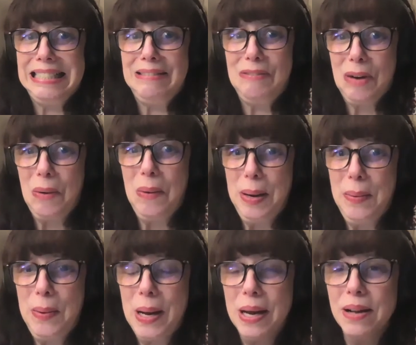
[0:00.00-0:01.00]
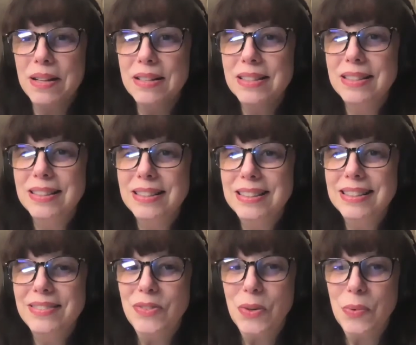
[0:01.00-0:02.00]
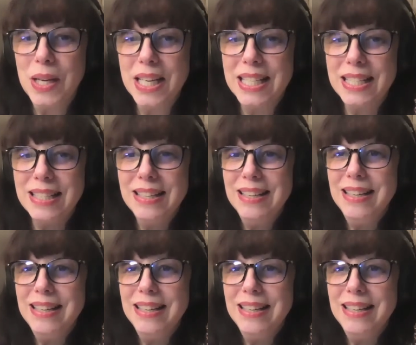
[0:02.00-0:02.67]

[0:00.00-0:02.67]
for quite a while, a few weeks.